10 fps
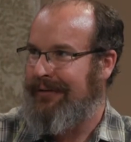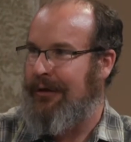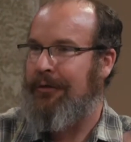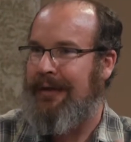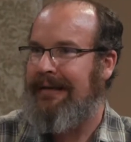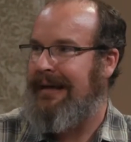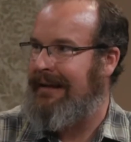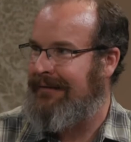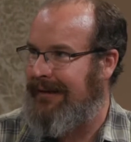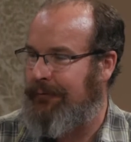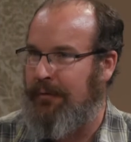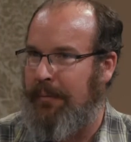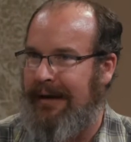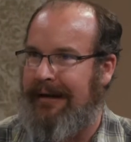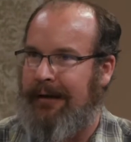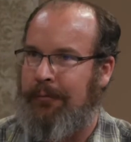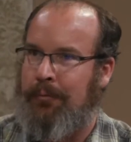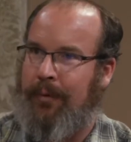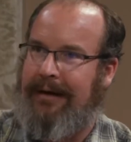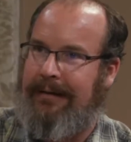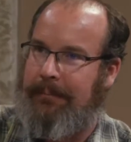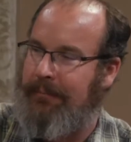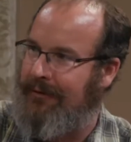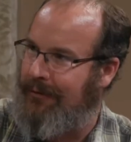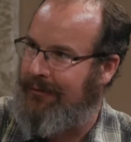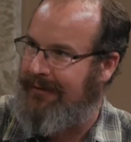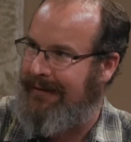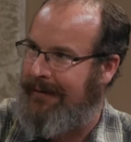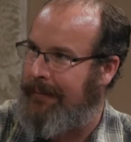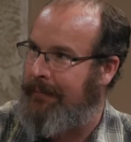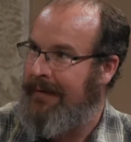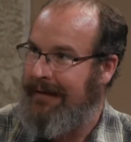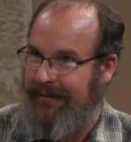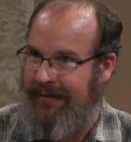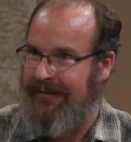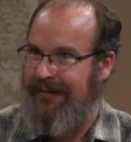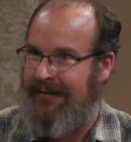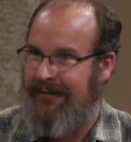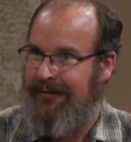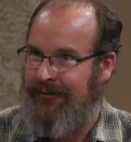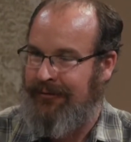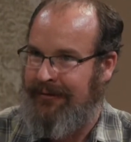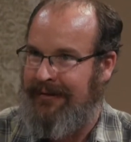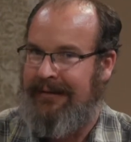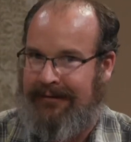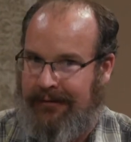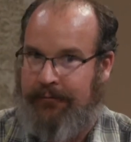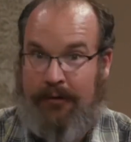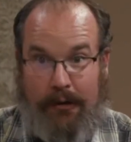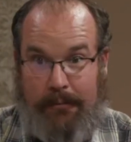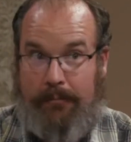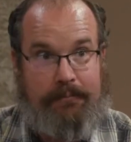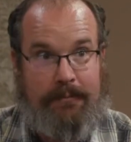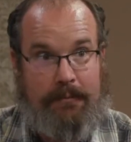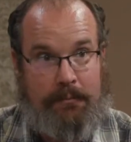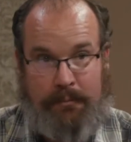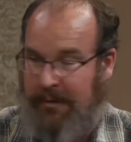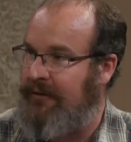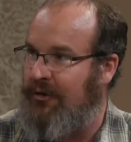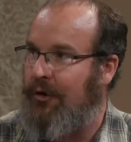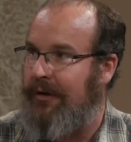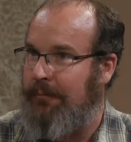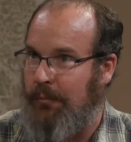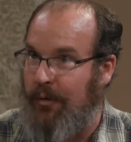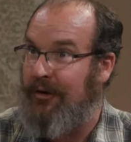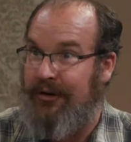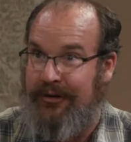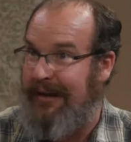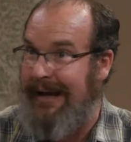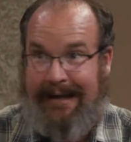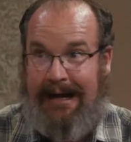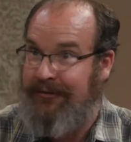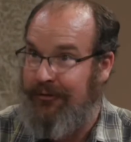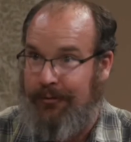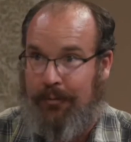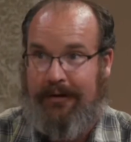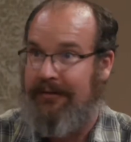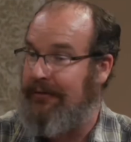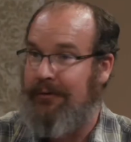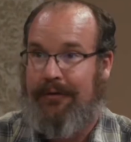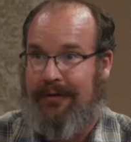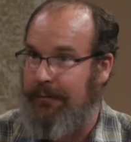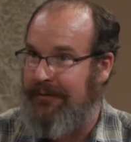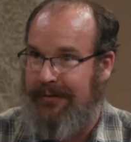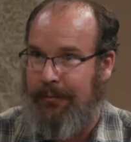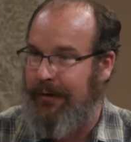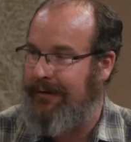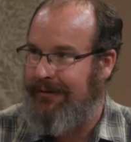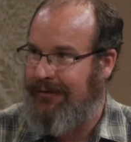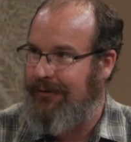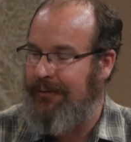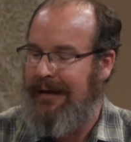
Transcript: the thing that he said from the beginning and re-imbues in him this this sense of no, it's good. We're good. I got you. We're going to do the thing we said we're going to do.